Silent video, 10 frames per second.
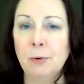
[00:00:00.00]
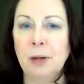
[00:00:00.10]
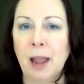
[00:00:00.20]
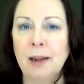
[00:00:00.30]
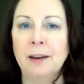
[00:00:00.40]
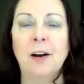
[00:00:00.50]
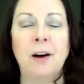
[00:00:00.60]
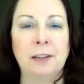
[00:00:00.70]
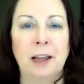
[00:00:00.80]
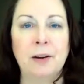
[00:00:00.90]
create an
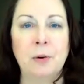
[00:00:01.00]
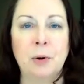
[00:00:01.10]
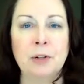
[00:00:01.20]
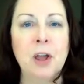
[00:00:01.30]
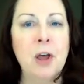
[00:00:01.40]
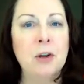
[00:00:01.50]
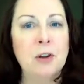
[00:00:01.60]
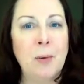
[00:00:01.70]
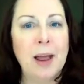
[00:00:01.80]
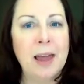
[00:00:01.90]
online course.
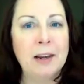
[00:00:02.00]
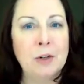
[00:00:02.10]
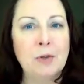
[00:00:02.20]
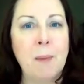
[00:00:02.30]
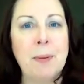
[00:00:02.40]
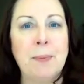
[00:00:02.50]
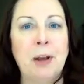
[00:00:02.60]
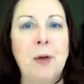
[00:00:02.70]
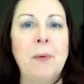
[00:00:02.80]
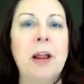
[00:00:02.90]
Go ahead and drop it
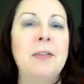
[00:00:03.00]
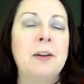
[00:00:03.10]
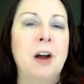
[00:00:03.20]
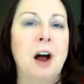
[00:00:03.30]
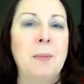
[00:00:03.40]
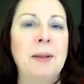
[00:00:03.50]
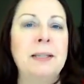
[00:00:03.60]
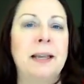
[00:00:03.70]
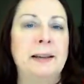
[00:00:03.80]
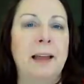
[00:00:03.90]
below in the
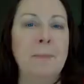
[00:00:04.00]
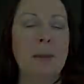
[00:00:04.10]
comments and let